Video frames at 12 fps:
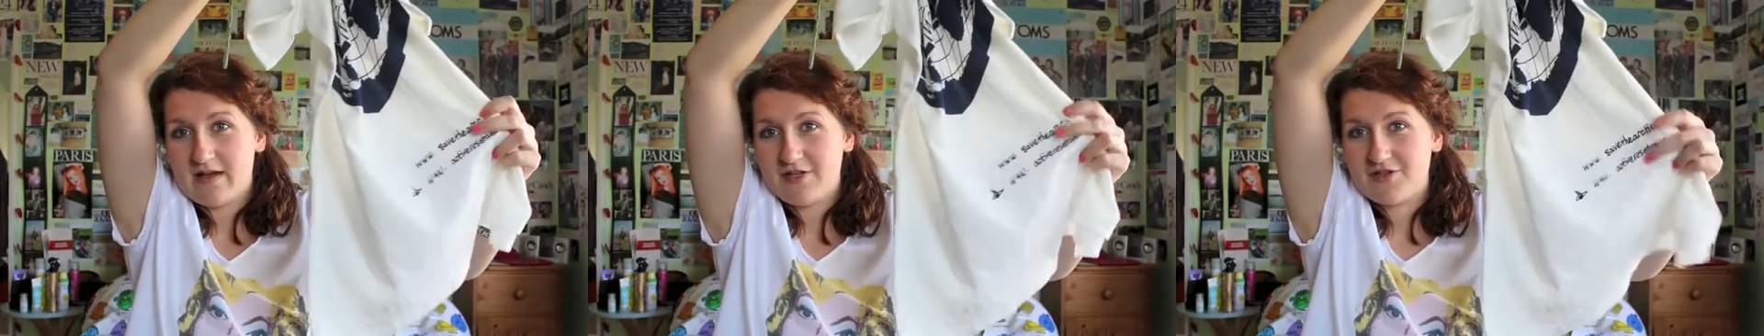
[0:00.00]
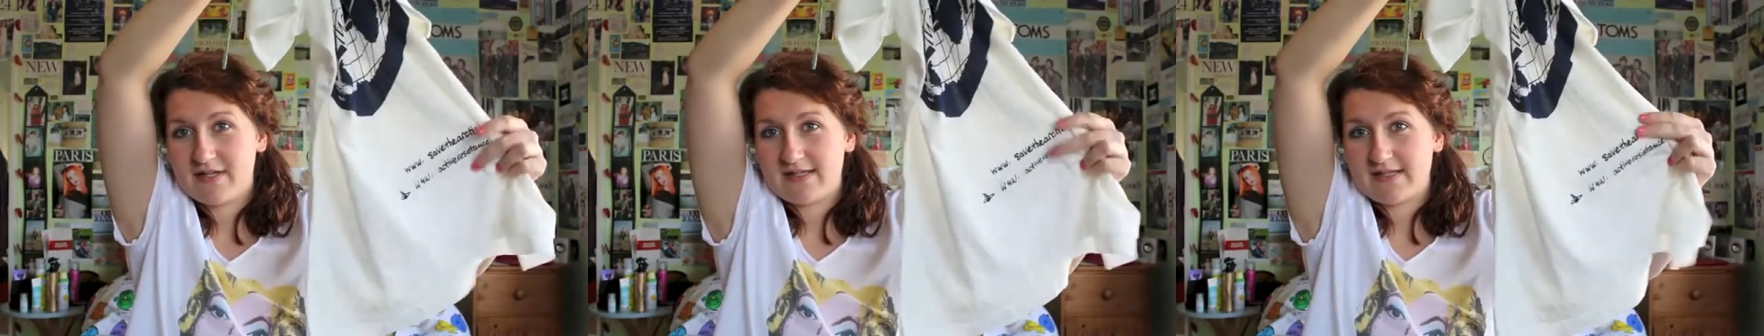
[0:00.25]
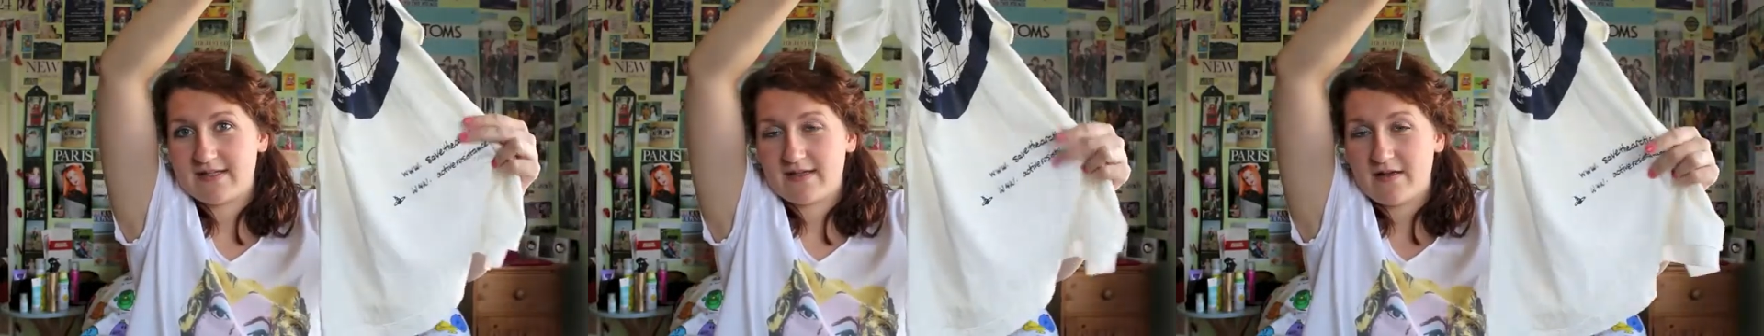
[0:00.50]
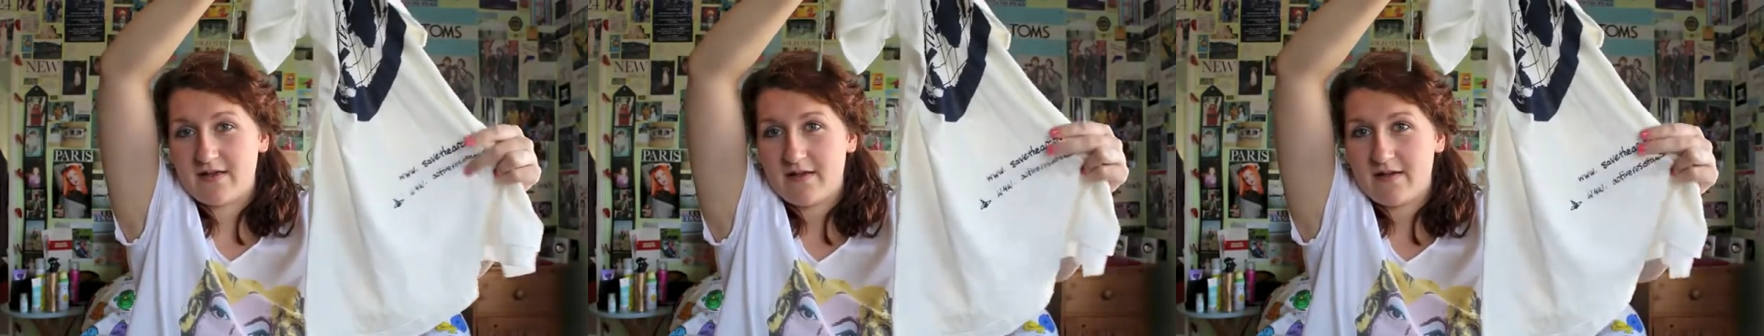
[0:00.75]
addresses
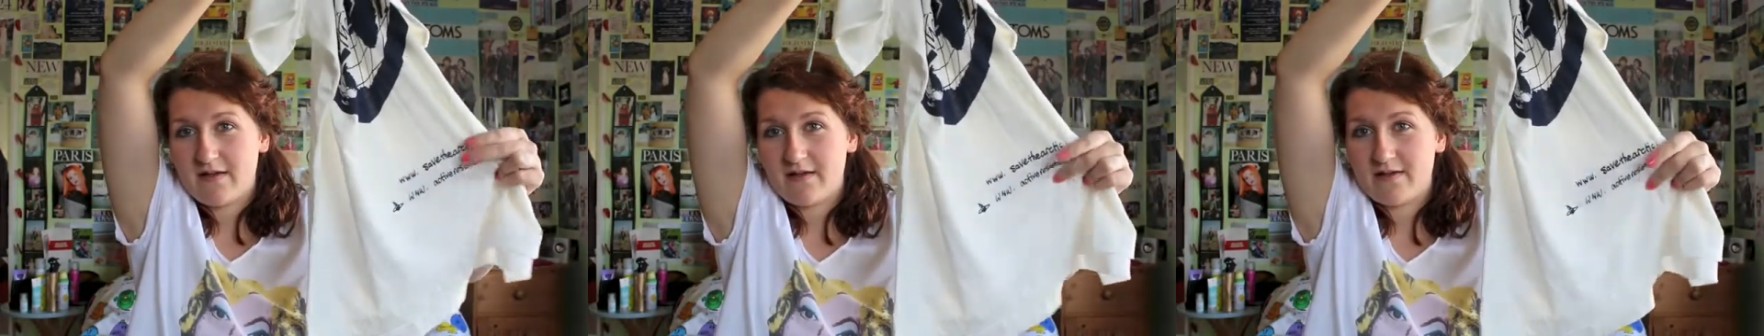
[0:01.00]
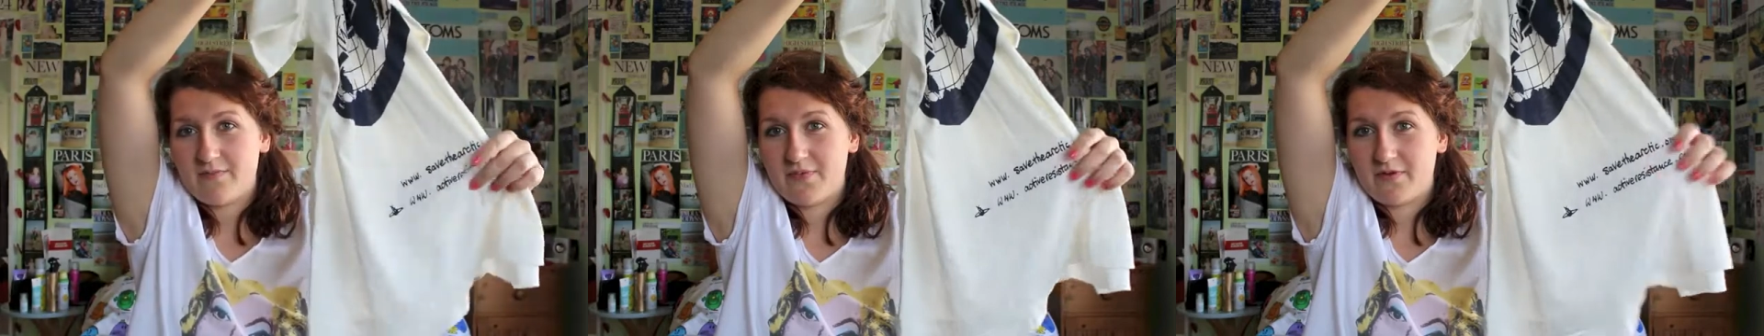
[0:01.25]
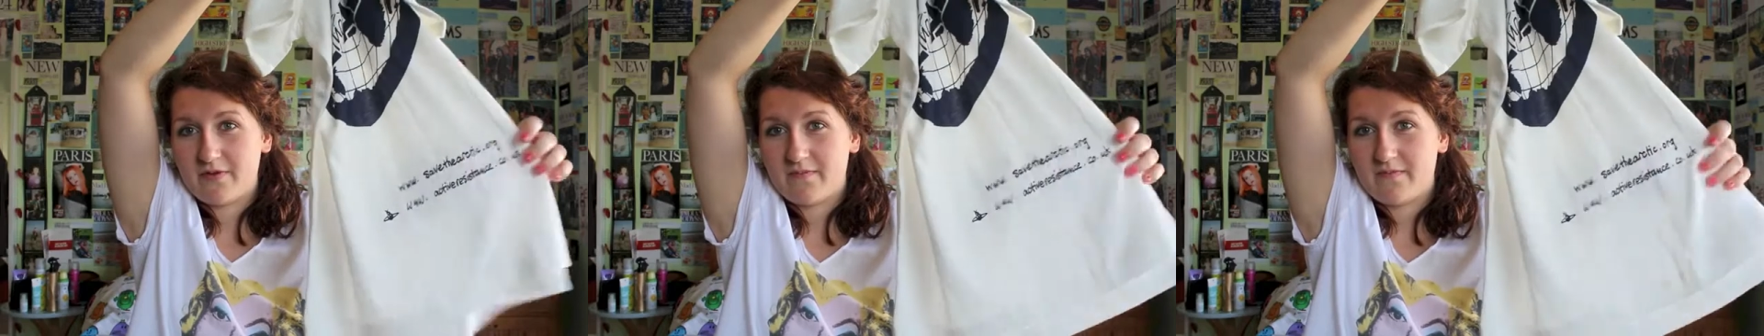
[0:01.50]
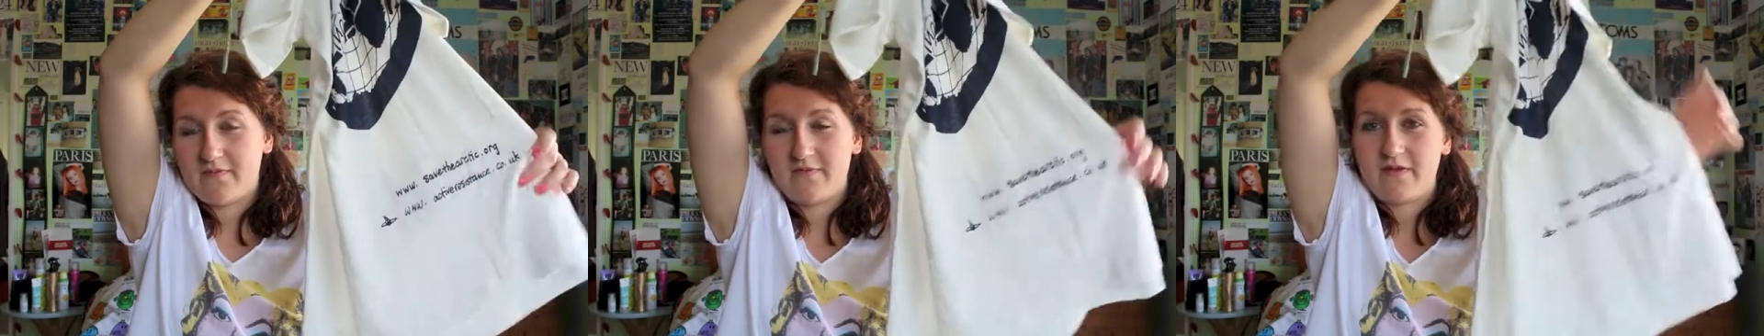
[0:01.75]
at the
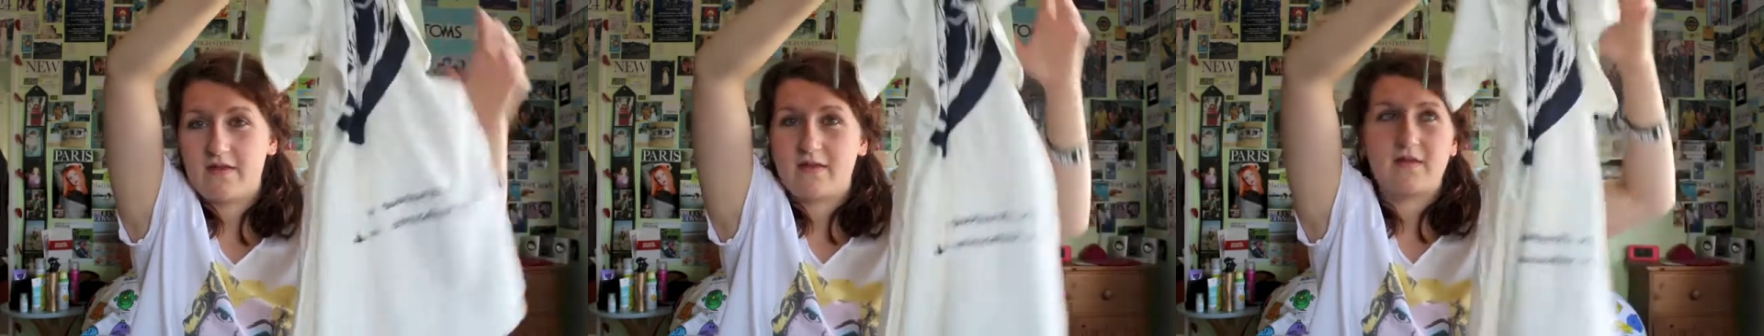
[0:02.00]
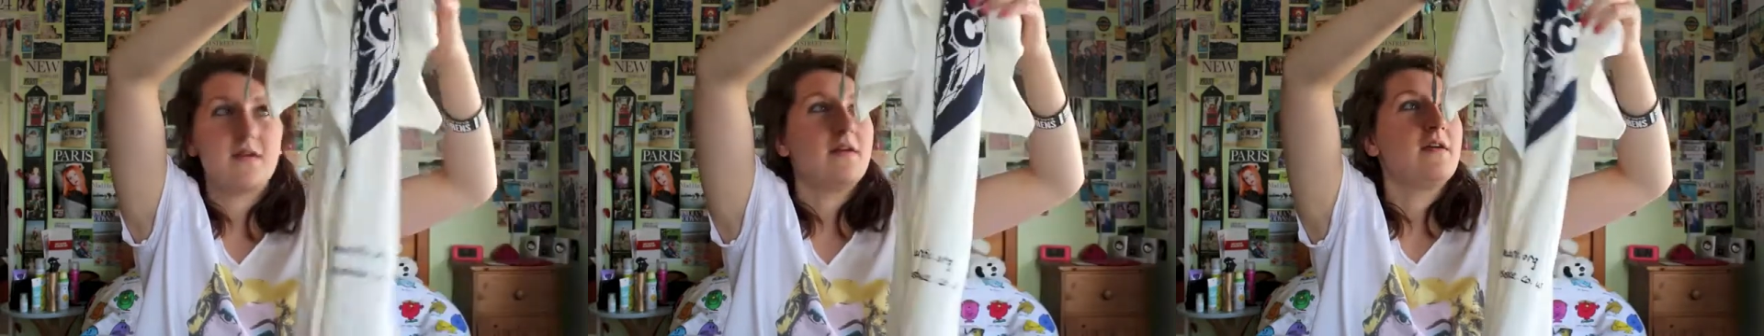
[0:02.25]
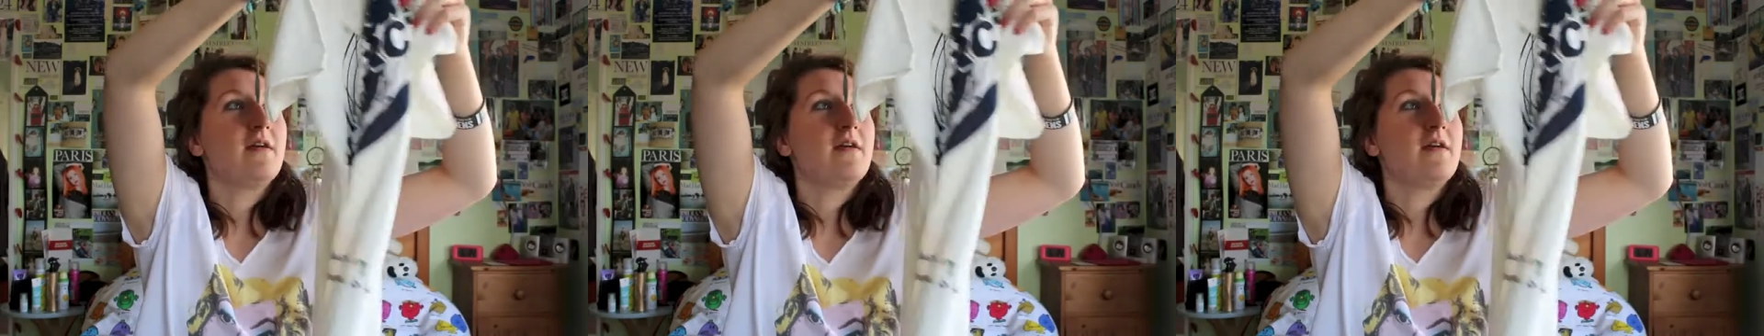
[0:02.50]
bottom for the